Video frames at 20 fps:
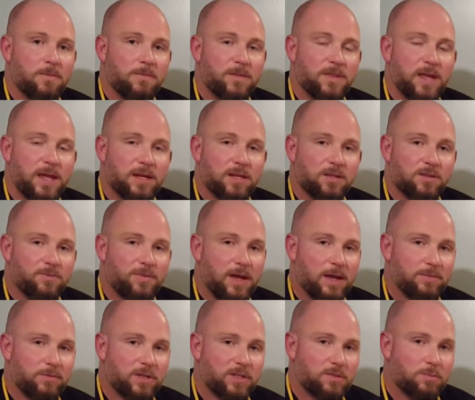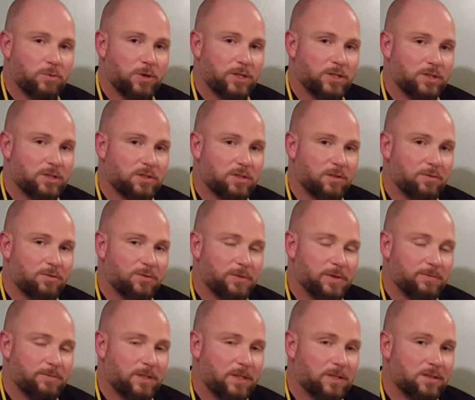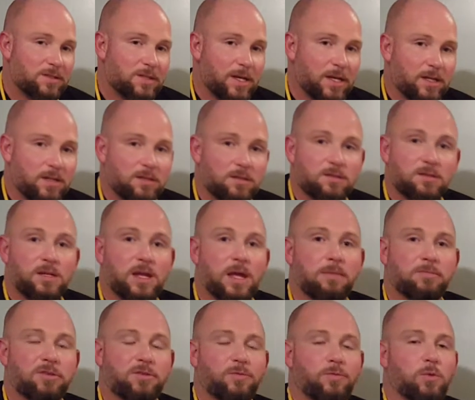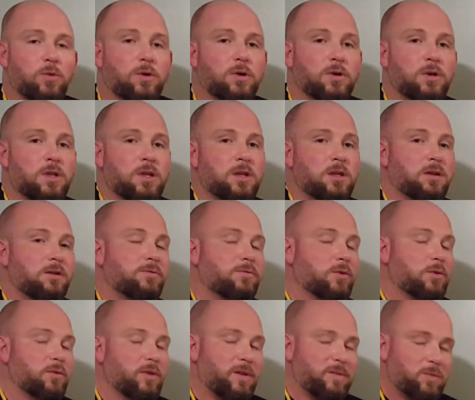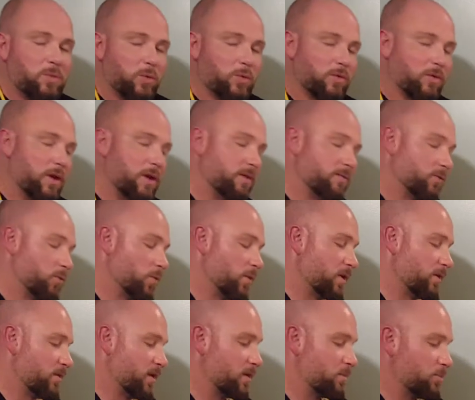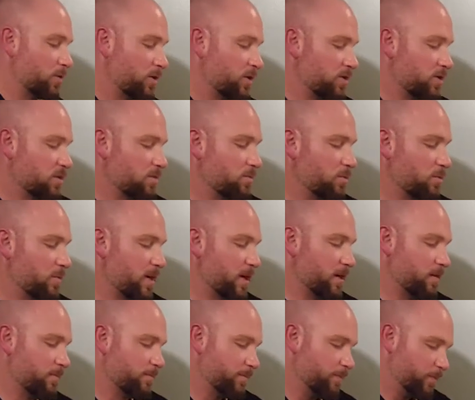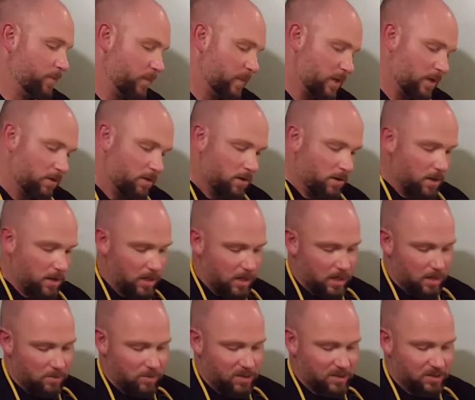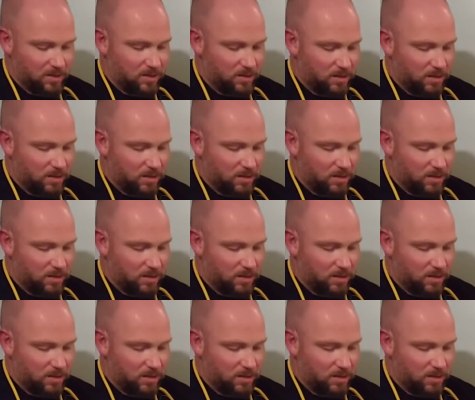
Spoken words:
That is 5 respirations over 15 seconds times 4 for a respiratory rate of 20 respirations per minute. Mrs.